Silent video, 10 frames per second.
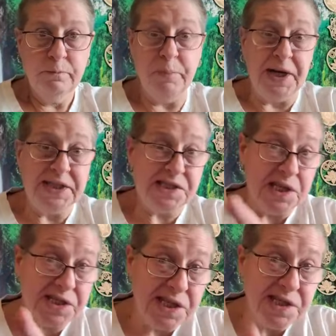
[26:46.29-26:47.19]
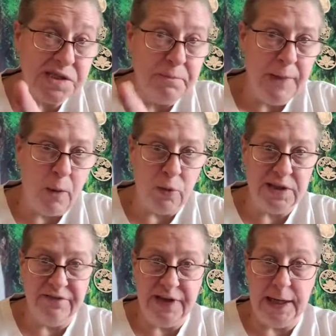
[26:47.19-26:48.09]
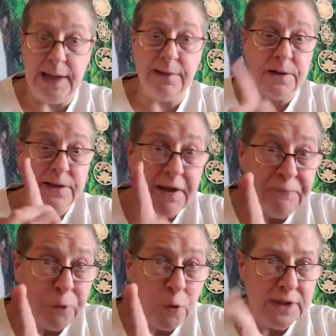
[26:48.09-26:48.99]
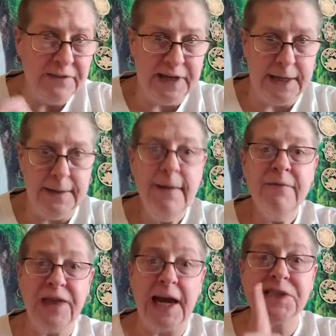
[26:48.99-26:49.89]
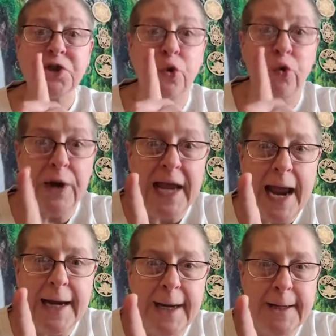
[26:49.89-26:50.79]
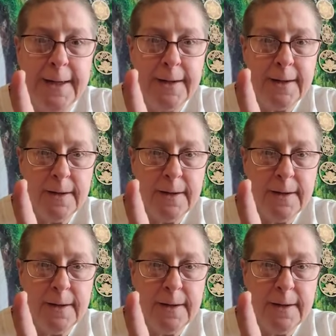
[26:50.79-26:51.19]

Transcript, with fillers: But it's the system that we're living in and the life we're living in that has created